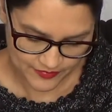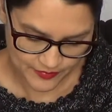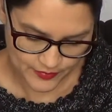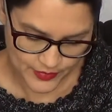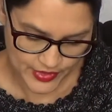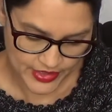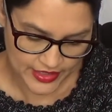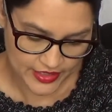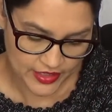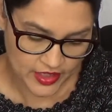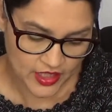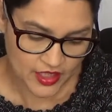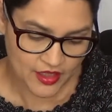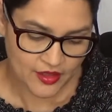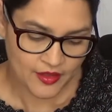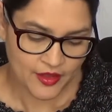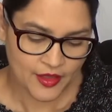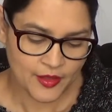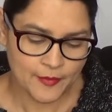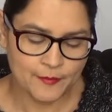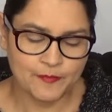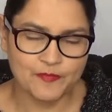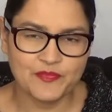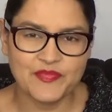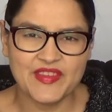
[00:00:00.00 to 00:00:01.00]
but
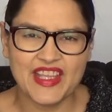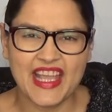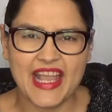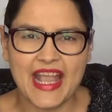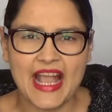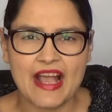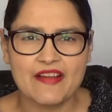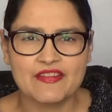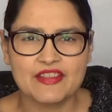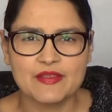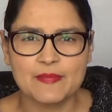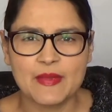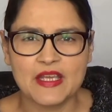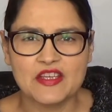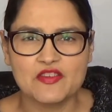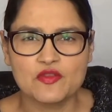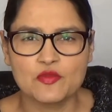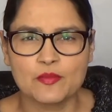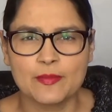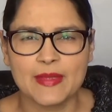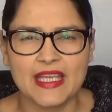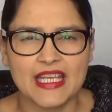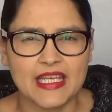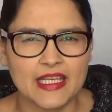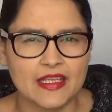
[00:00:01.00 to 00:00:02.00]
they have
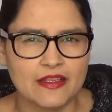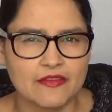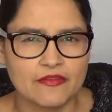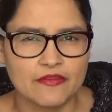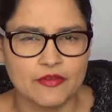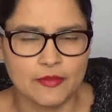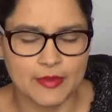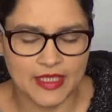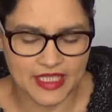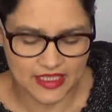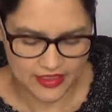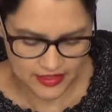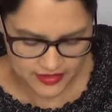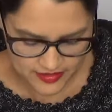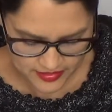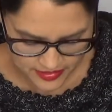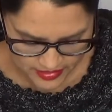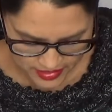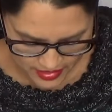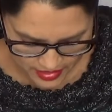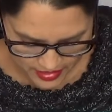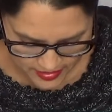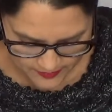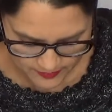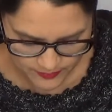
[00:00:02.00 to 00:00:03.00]
special meaning for me because
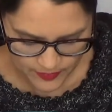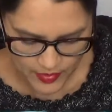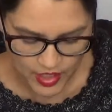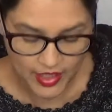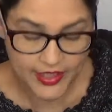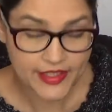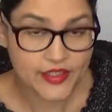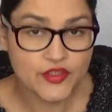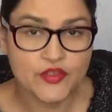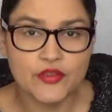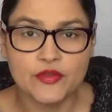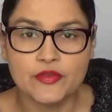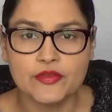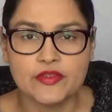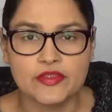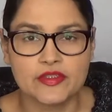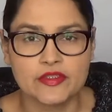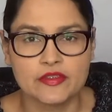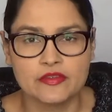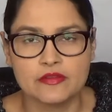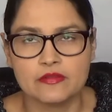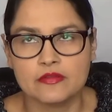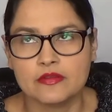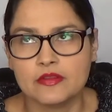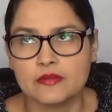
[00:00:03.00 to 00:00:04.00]
I used
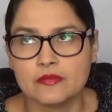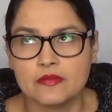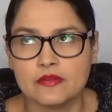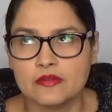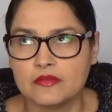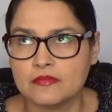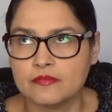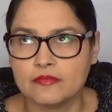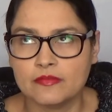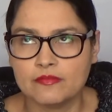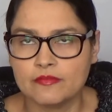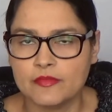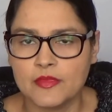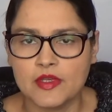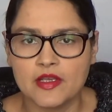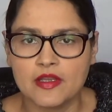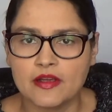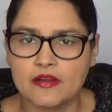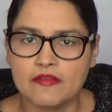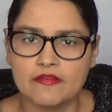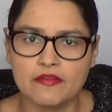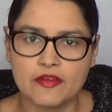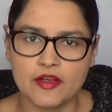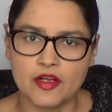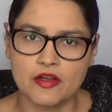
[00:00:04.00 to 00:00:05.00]
to
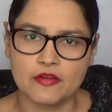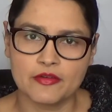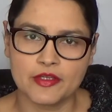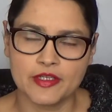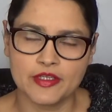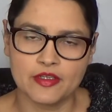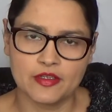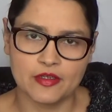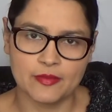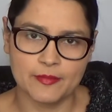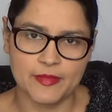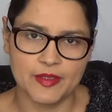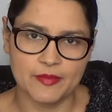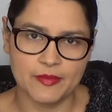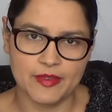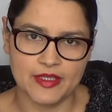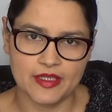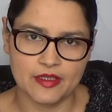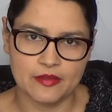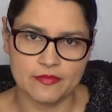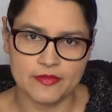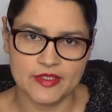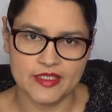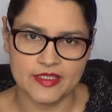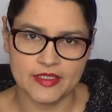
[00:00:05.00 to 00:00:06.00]
love origami when
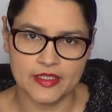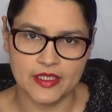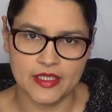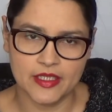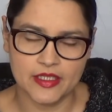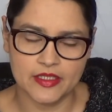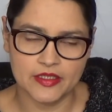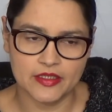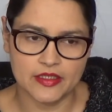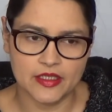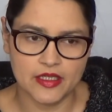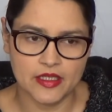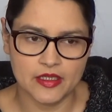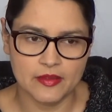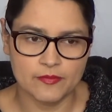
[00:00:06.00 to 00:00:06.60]
I was a kid.